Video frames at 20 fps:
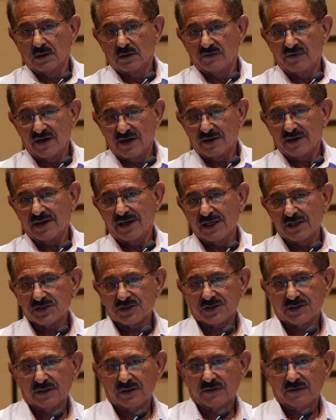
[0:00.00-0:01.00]

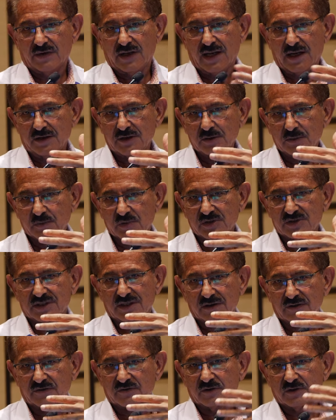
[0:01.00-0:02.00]
variation in how you
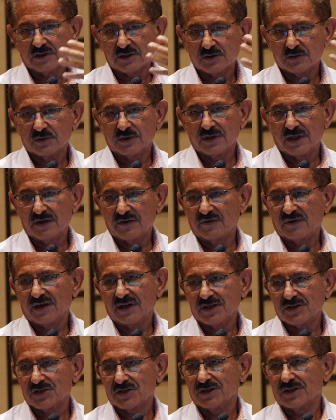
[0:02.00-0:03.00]
present first with
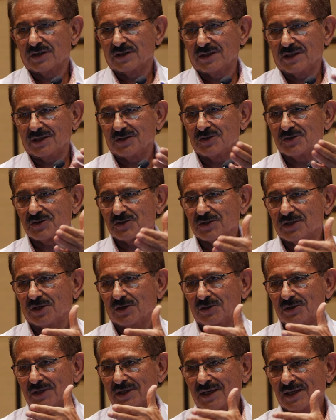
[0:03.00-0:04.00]
aphasia and then you
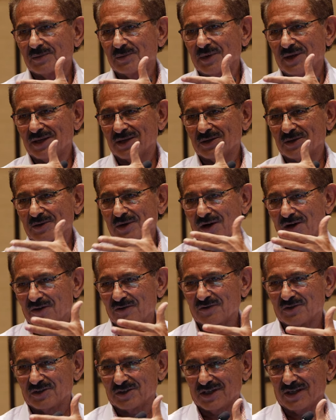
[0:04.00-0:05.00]
slowly get better
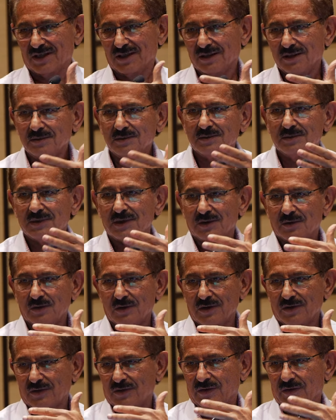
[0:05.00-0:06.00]
over time
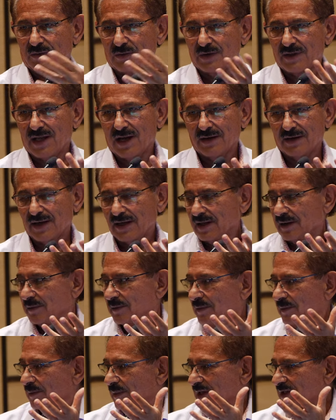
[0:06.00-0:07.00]
with without any
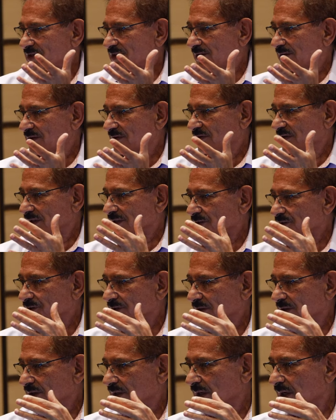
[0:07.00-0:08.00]
much
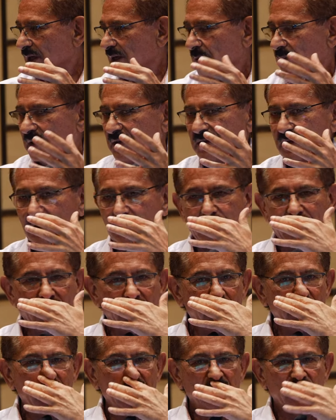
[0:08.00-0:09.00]
intervention. But there may
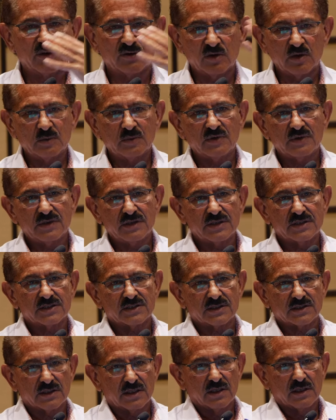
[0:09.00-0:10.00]
be a group of
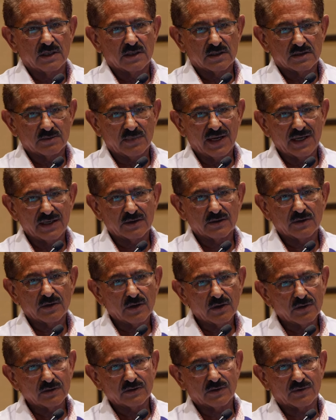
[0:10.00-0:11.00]
these
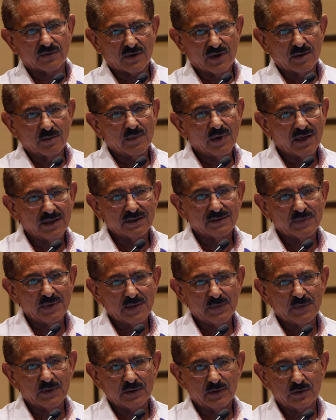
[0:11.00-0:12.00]
micro thrombite
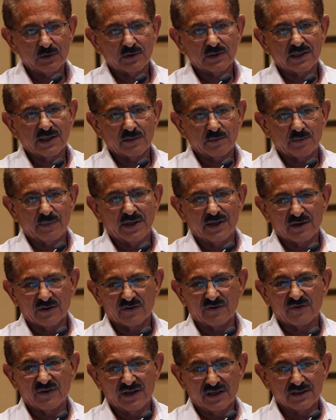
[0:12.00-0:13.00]
people who get better
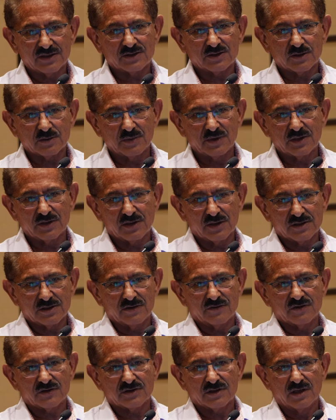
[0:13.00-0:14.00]
faster because of